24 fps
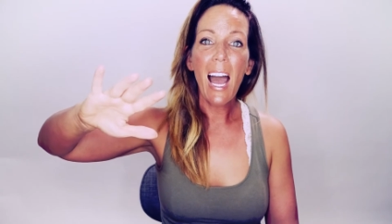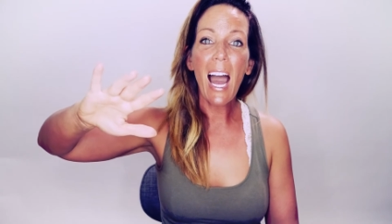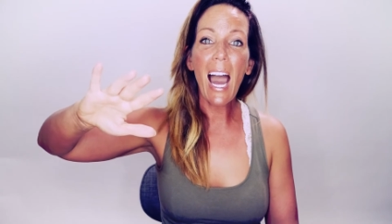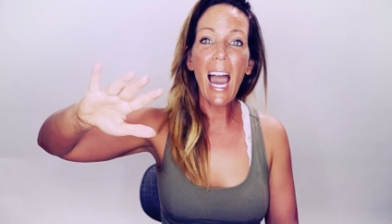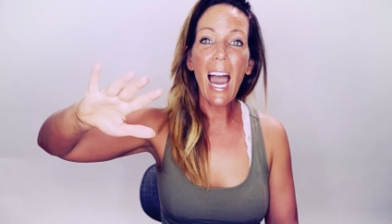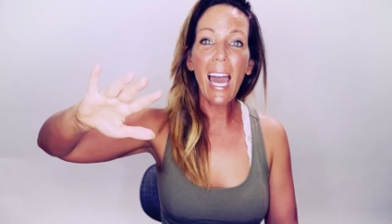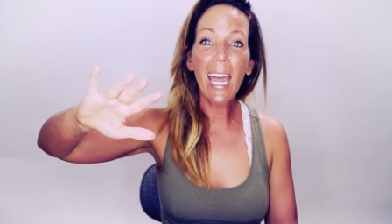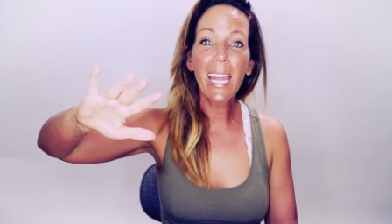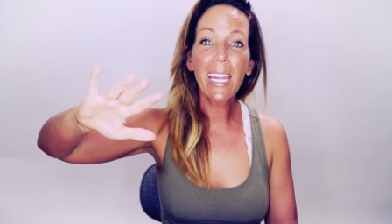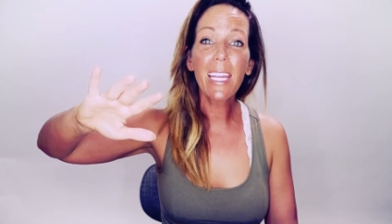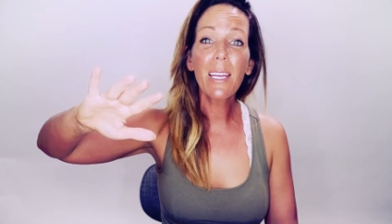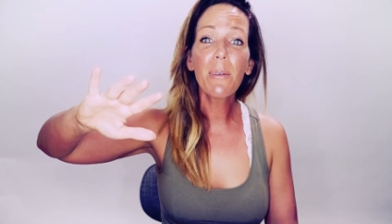
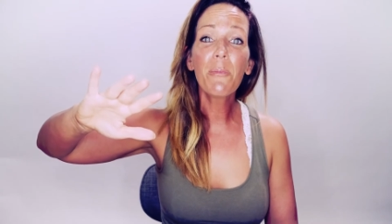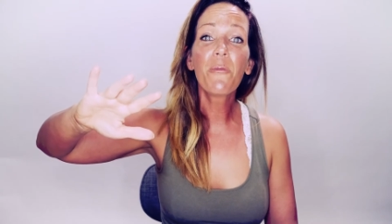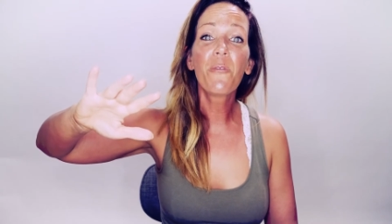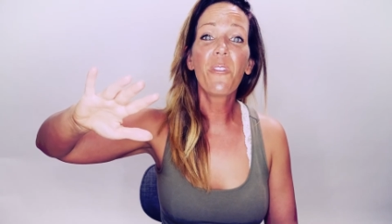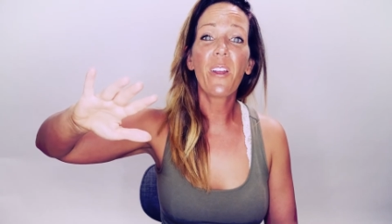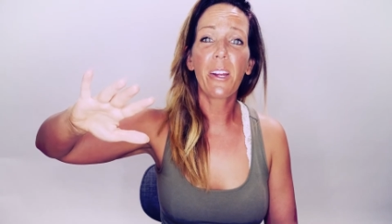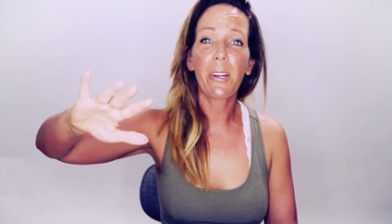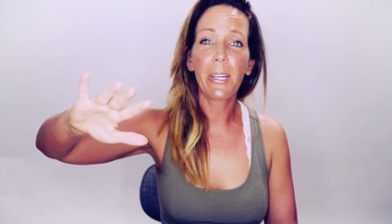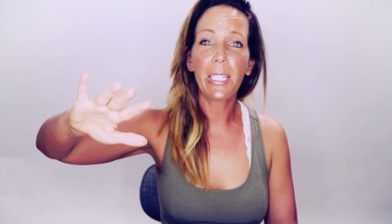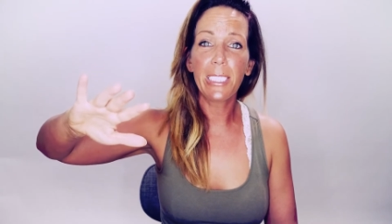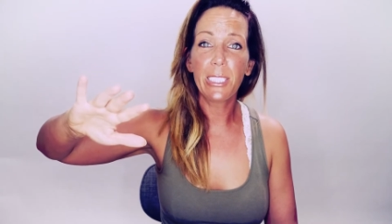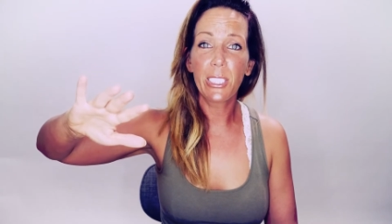I am
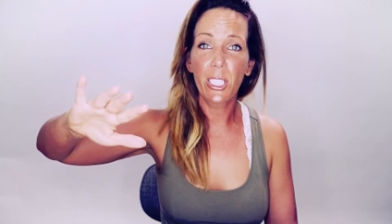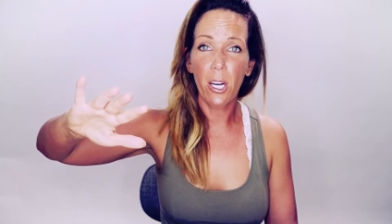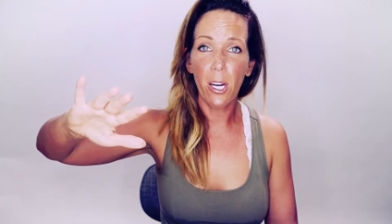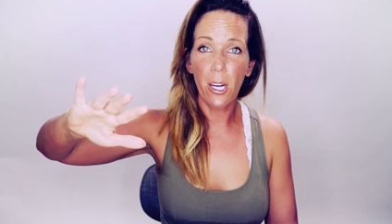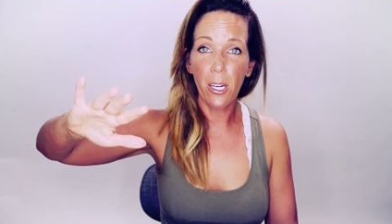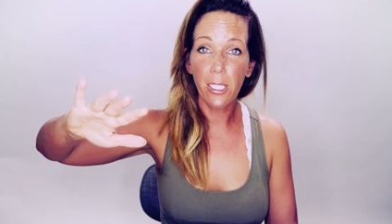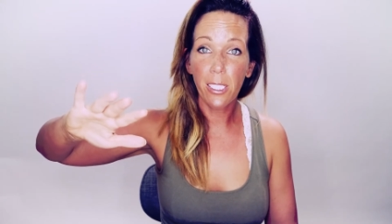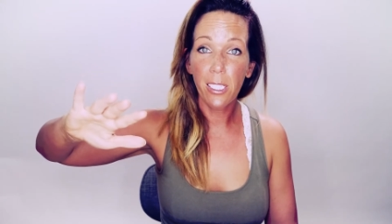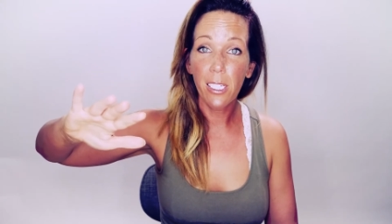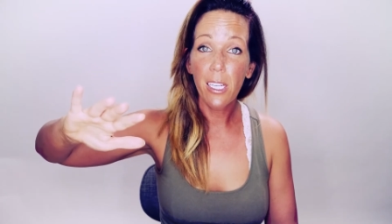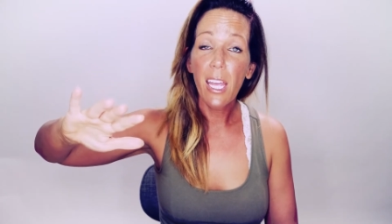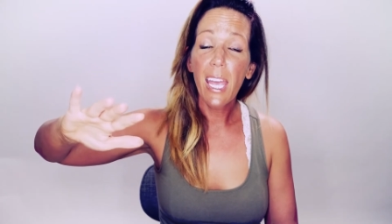very
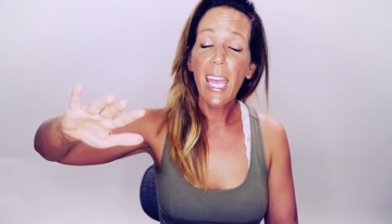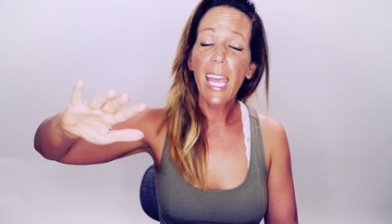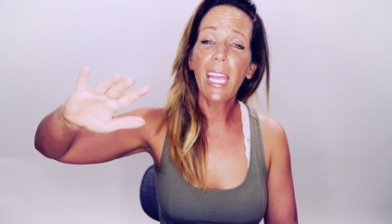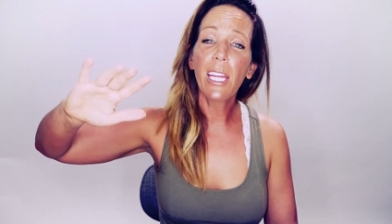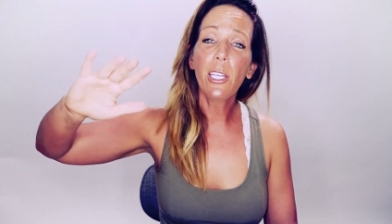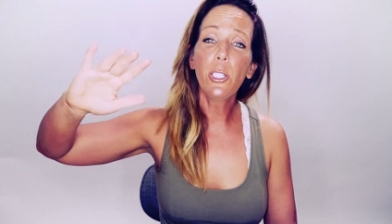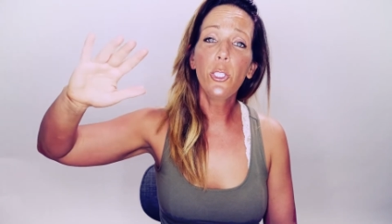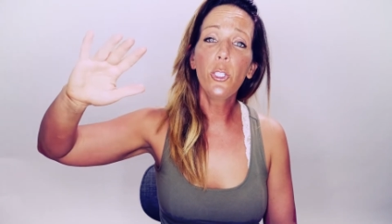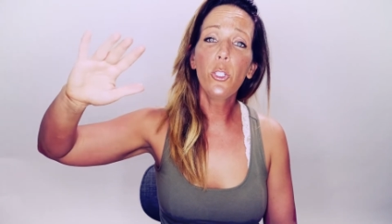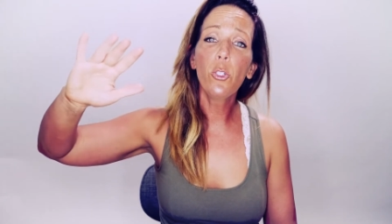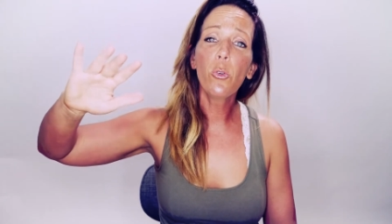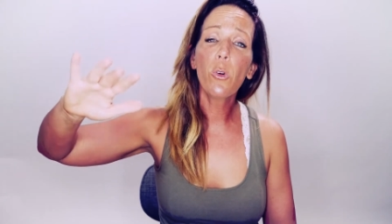dark.
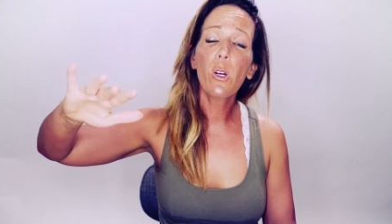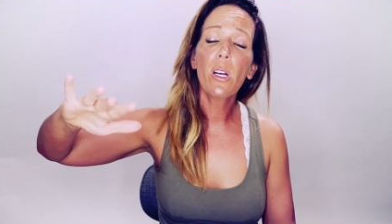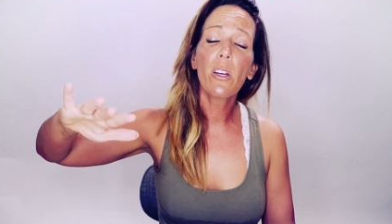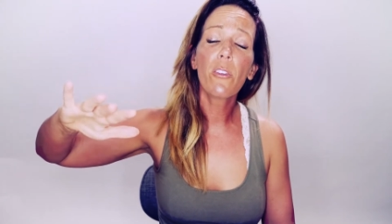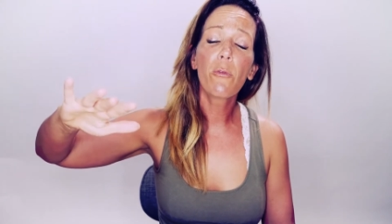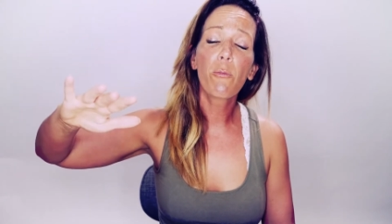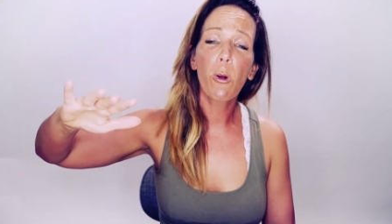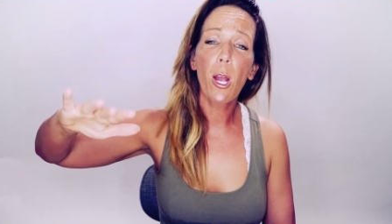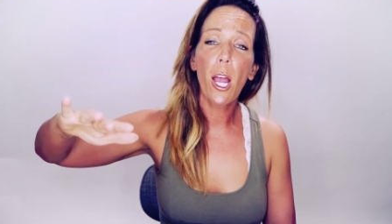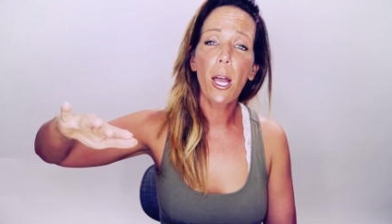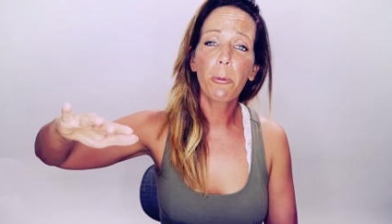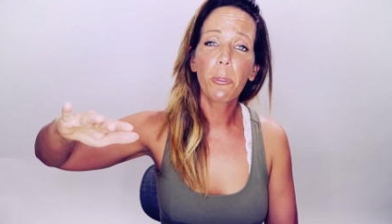And you
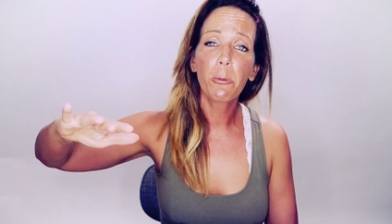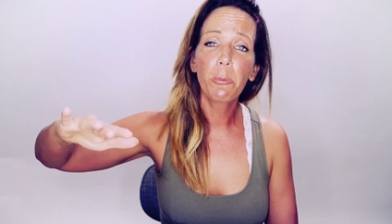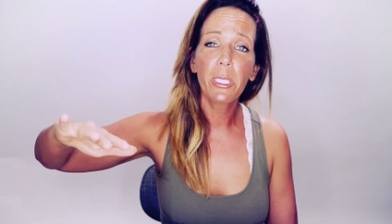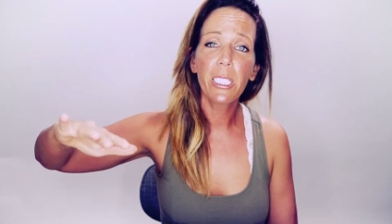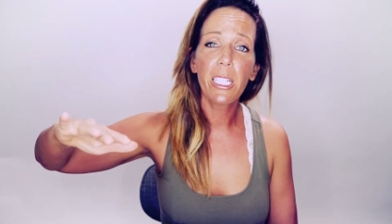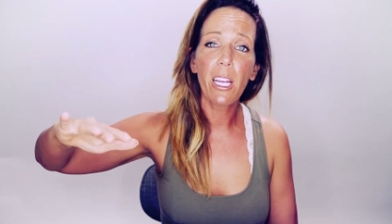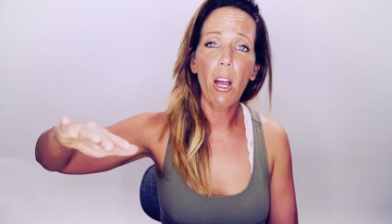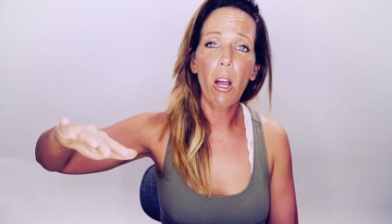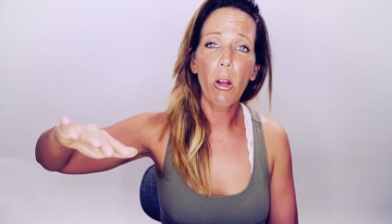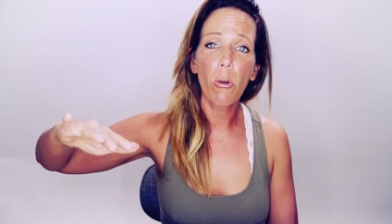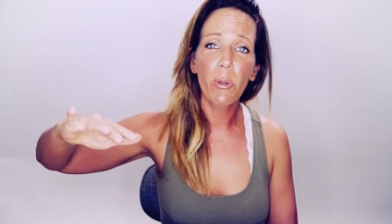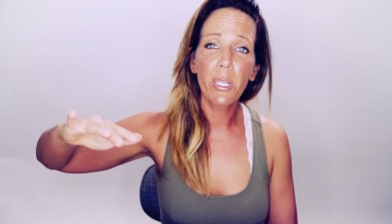have
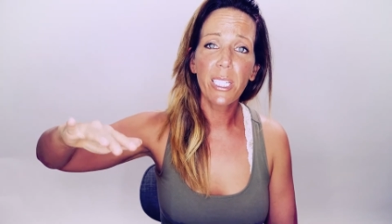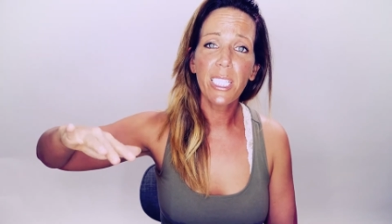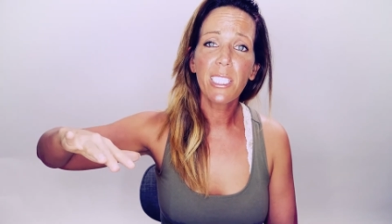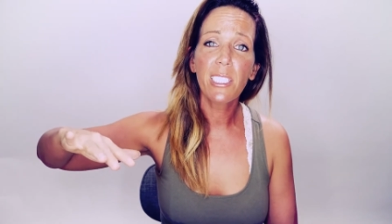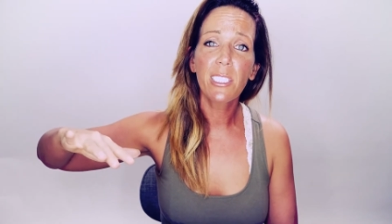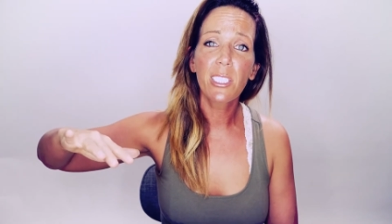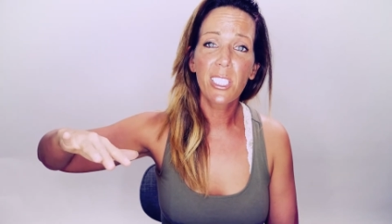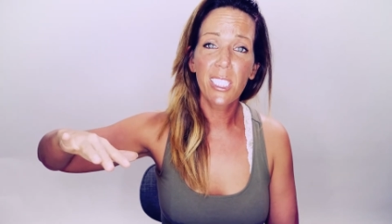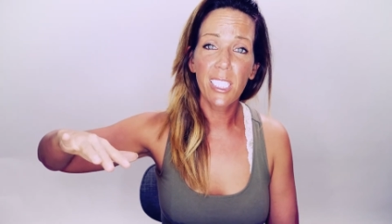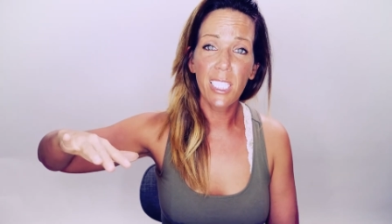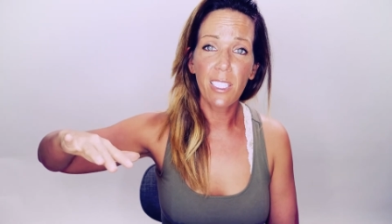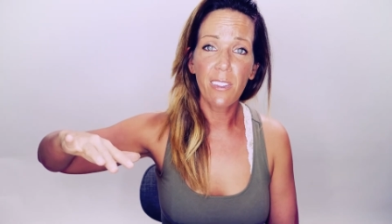probably already
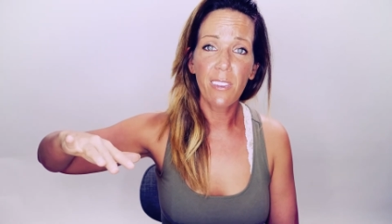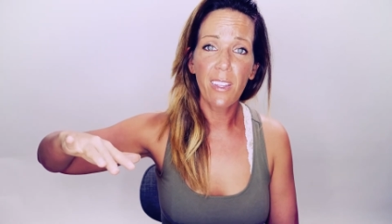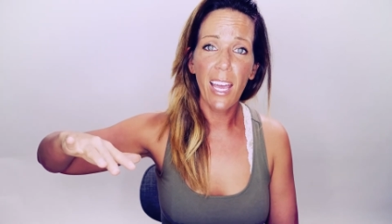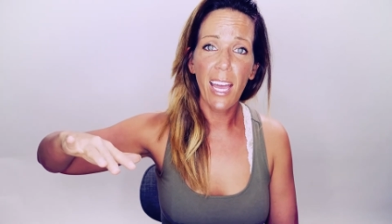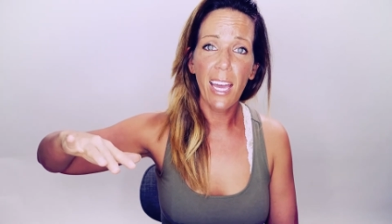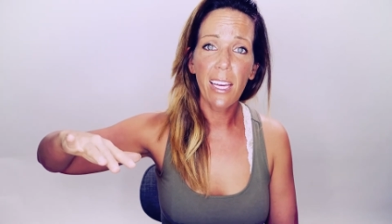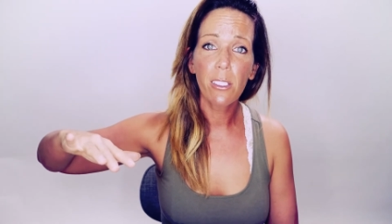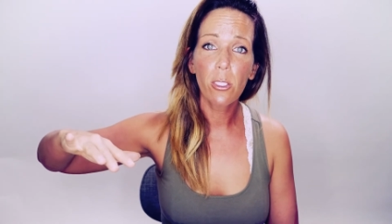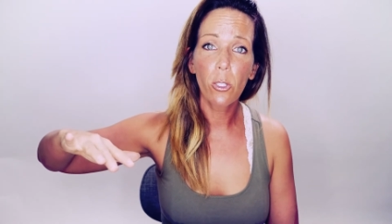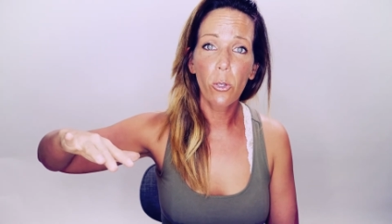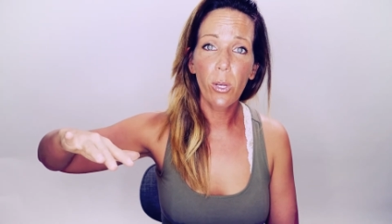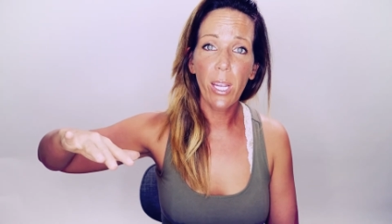seen
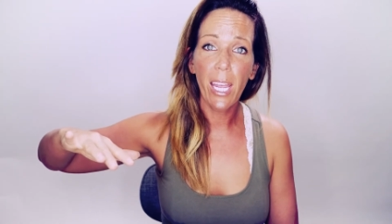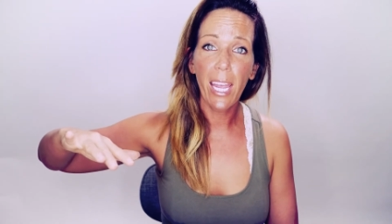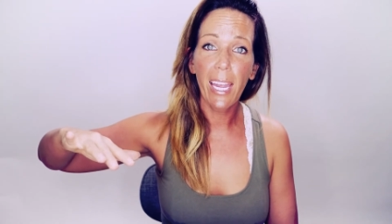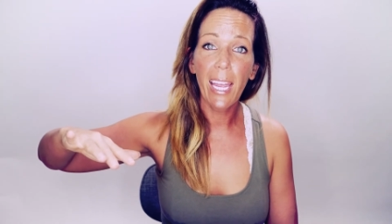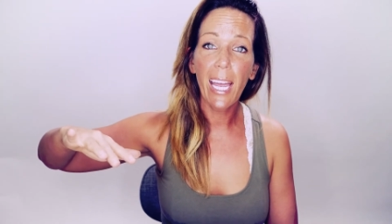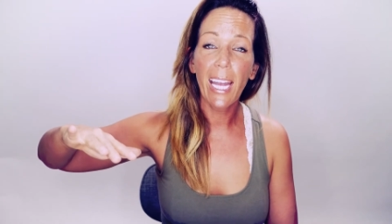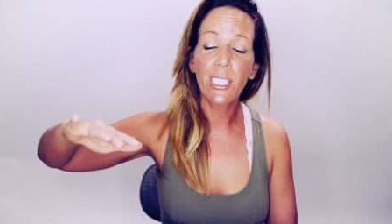that, okay?